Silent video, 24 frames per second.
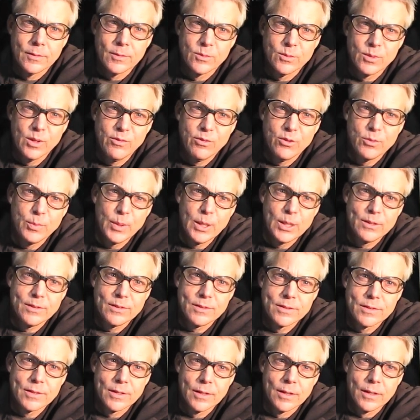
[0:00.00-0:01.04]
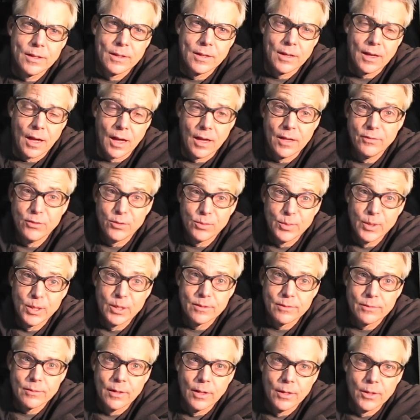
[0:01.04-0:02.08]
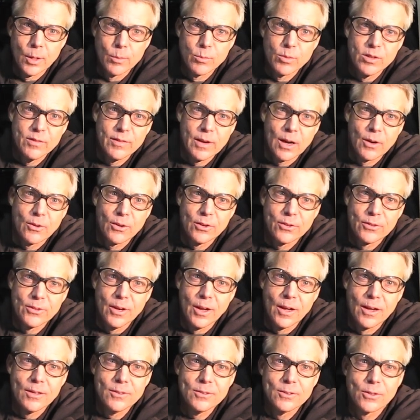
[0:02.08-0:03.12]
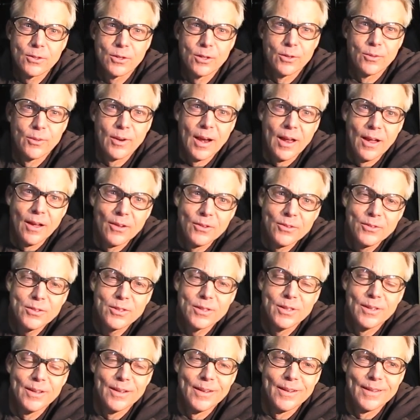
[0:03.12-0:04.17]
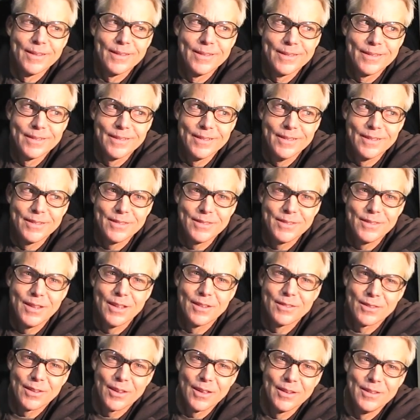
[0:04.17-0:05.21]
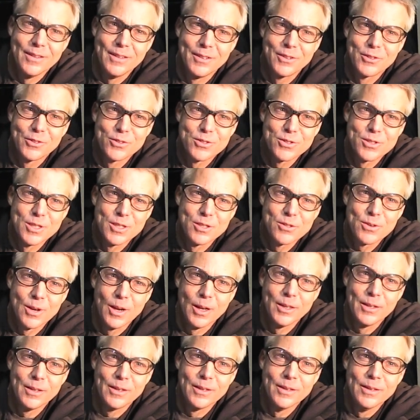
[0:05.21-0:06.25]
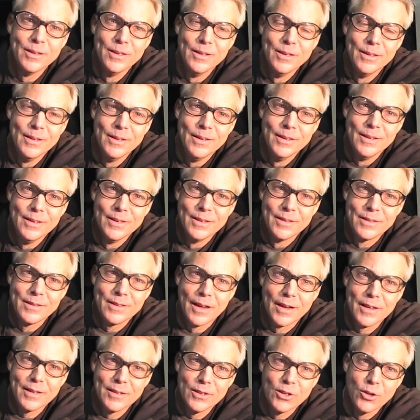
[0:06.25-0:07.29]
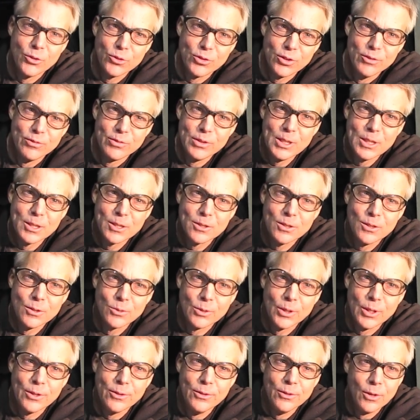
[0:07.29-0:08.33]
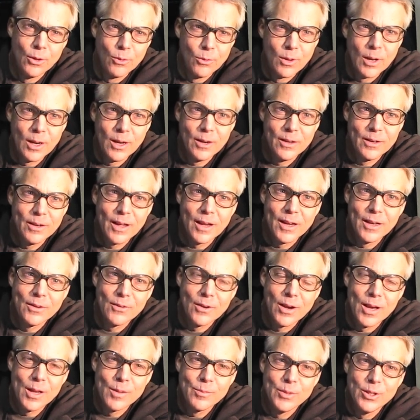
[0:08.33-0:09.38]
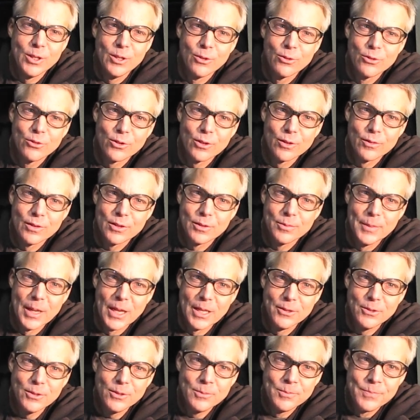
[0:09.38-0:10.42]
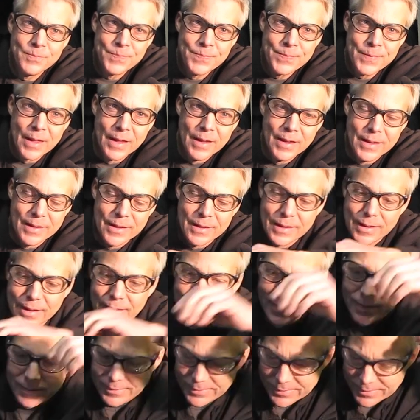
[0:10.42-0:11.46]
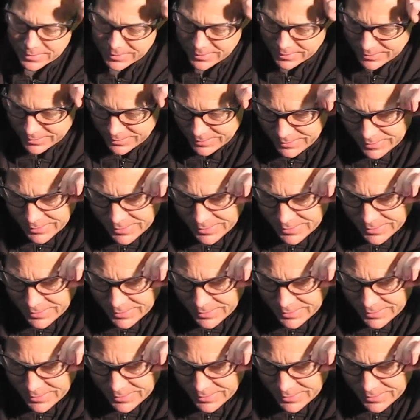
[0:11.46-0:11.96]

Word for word: we've spent, uh, I've spent a number of hours now looking around. Uh, it gets kind of interesting trying to diagnose a vehicle with no wiring diagram and no service manual. And uh,